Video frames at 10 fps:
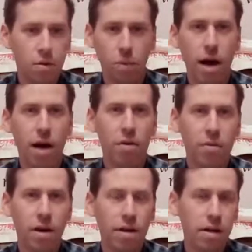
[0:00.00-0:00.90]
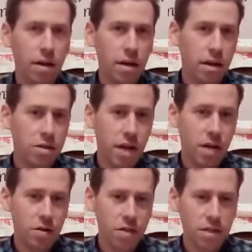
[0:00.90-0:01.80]
Wow, right? And so
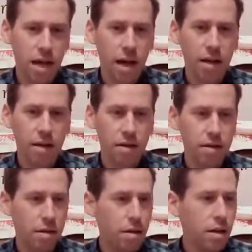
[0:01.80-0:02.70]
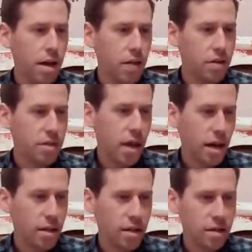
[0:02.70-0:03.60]
now there's this island, and this
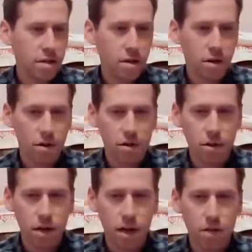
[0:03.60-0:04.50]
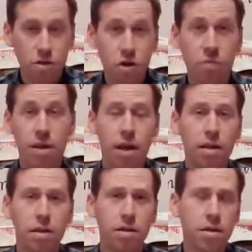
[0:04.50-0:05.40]
island is called Serpent
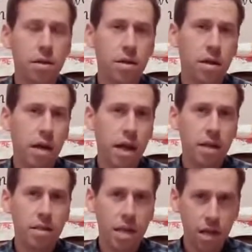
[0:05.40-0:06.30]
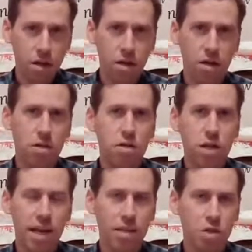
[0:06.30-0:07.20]
Island, and it's in Cush,
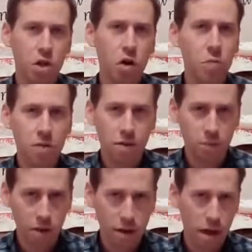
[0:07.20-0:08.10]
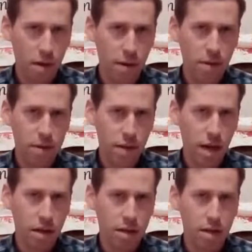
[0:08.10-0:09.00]
and Job is communicating about this
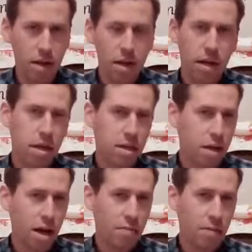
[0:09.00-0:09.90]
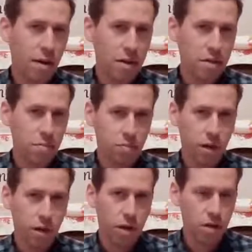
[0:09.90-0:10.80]
island, and he's talking about this
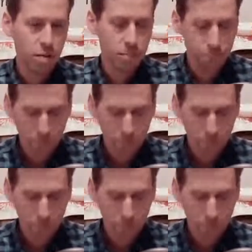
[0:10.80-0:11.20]
precious stone.